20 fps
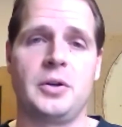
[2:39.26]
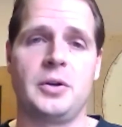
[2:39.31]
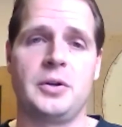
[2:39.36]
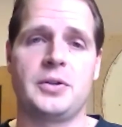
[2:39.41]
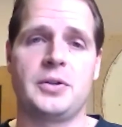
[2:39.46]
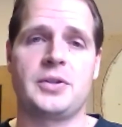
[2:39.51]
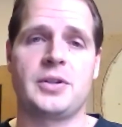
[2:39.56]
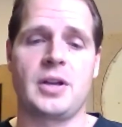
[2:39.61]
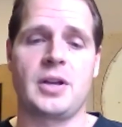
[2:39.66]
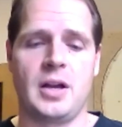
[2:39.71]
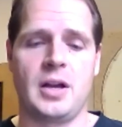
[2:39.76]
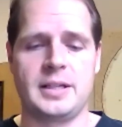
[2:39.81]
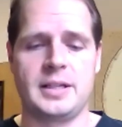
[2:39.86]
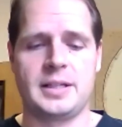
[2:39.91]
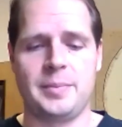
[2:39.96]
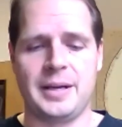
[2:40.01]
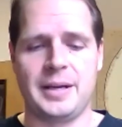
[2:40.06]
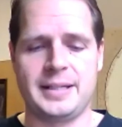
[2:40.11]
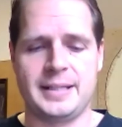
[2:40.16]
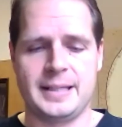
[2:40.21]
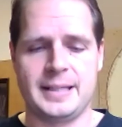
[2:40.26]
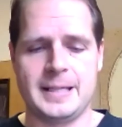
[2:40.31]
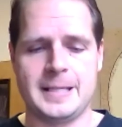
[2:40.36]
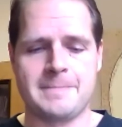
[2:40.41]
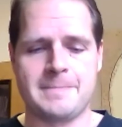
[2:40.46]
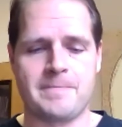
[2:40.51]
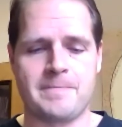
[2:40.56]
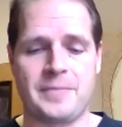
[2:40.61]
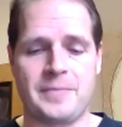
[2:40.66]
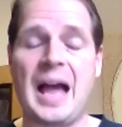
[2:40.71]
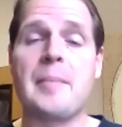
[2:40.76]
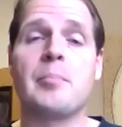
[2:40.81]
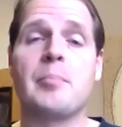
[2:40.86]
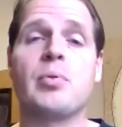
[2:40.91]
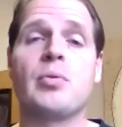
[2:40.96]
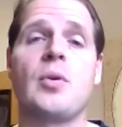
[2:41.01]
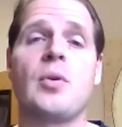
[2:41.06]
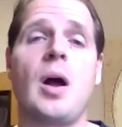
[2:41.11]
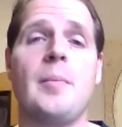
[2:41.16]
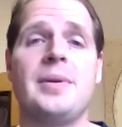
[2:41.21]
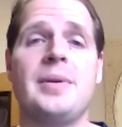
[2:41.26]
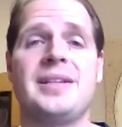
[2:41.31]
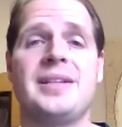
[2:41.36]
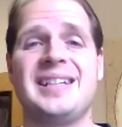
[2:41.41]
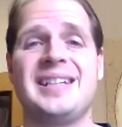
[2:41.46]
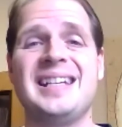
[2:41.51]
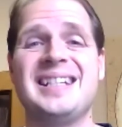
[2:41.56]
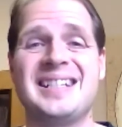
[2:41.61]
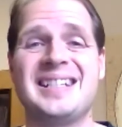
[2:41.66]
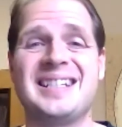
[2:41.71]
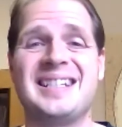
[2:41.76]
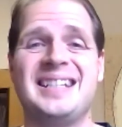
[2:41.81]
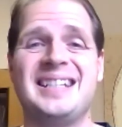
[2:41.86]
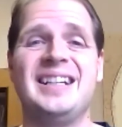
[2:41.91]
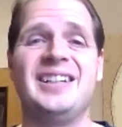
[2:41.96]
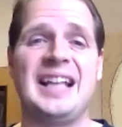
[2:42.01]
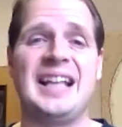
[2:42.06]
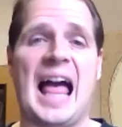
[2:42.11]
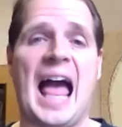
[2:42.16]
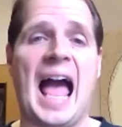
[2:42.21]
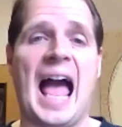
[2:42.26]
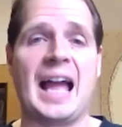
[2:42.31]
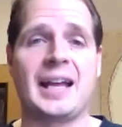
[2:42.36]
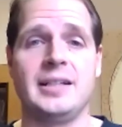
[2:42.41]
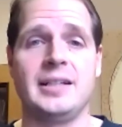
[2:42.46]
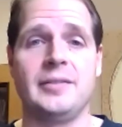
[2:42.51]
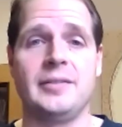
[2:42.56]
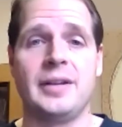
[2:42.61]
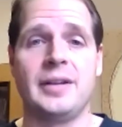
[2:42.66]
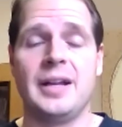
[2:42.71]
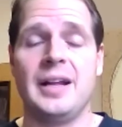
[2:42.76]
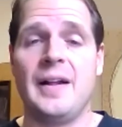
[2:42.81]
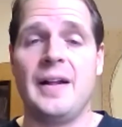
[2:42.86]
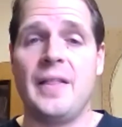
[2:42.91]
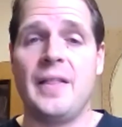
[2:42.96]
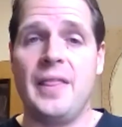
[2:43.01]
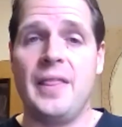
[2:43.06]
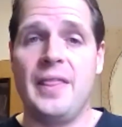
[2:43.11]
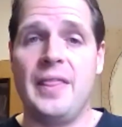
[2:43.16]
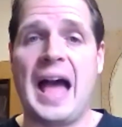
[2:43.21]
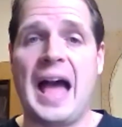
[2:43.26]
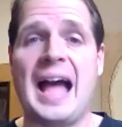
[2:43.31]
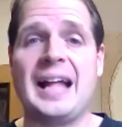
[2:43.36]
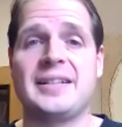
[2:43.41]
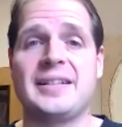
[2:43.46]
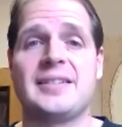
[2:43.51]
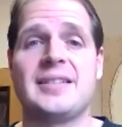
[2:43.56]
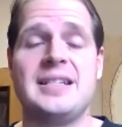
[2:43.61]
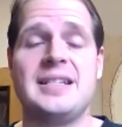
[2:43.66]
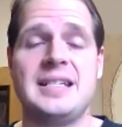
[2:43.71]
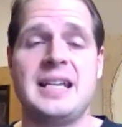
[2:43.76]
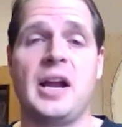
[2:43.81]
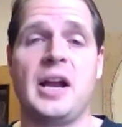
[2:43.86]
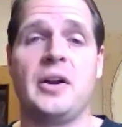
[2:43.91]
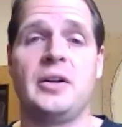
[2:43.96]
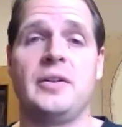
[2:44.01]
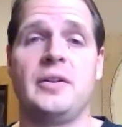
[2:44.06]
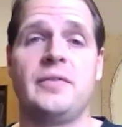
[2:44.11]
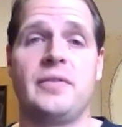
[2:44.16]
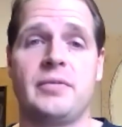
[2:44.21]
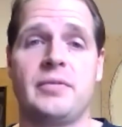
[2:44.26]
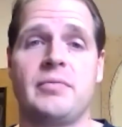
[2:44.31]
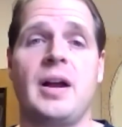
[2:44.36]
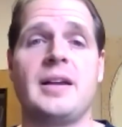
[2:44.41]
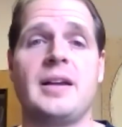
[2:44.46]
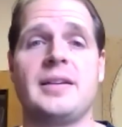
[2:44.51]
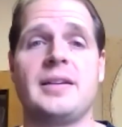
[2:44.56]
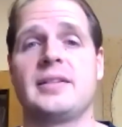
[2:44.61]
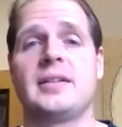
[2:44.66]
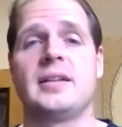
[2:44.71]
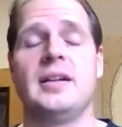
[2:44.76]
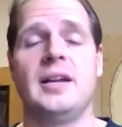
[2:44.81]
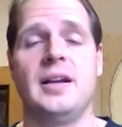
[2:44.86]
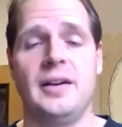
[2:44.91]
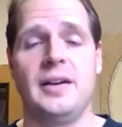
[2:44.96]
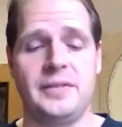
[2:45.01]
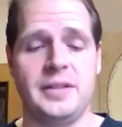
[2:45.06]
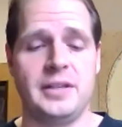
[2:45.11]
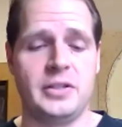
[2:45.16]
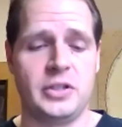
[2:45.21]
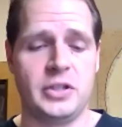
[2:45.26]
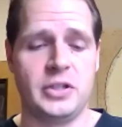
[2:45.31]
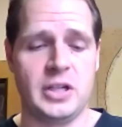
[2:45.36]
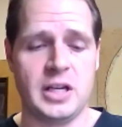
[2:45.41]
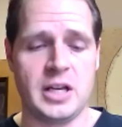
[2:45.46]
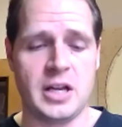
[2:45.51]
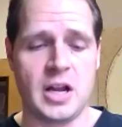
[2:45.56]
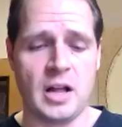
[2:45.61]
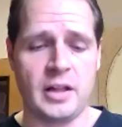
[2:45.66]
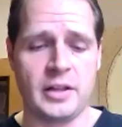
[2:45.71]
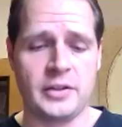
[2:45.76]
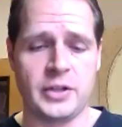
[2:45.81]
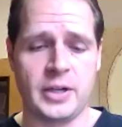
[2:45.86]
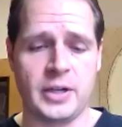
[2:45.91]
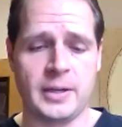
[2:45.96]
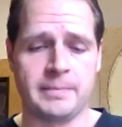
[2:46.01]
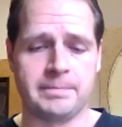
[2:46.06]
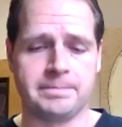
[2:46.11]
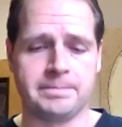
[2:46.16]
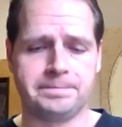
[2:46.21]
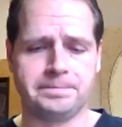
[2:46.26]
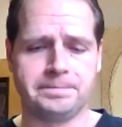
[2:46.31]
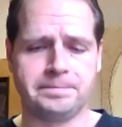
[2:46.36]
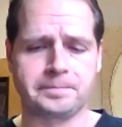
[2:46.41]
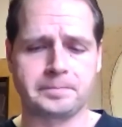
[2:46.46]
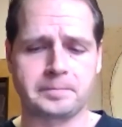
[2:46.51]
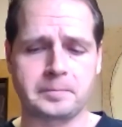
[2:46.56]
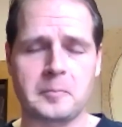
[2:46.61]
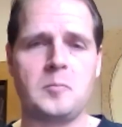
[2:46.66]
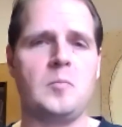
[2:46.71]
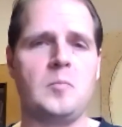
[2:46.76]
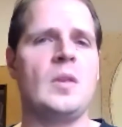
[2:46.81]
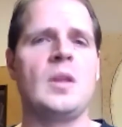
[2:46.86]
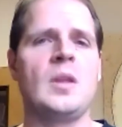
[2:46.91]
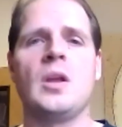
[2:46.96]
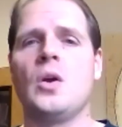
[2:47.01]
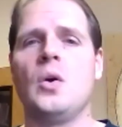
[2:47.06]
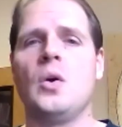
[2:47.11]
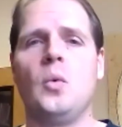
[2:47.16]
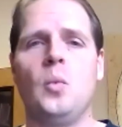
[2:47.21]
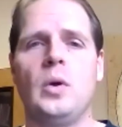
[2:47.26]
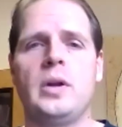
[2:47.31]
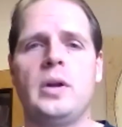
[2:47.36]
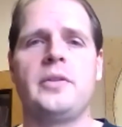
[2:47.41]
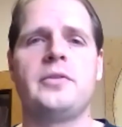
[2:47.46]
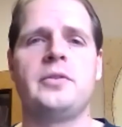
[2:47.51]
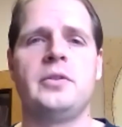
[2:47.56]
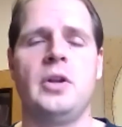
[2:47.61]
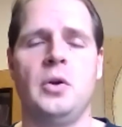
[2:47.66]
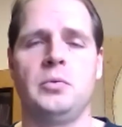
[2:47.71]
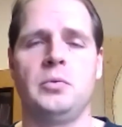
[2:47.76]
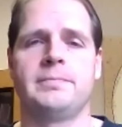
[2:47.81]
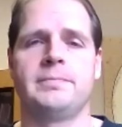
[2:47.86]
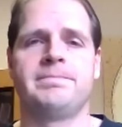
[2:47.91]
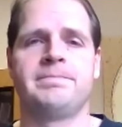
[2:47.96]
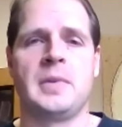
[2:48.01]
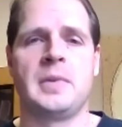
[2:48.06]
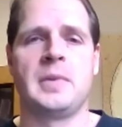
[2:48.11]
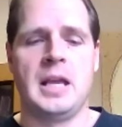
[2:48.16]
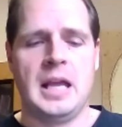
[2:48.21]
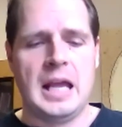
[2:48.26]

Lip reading: the curse caused by sin. That promise is still active. That's the narrative thrust of this genealogy. One other note,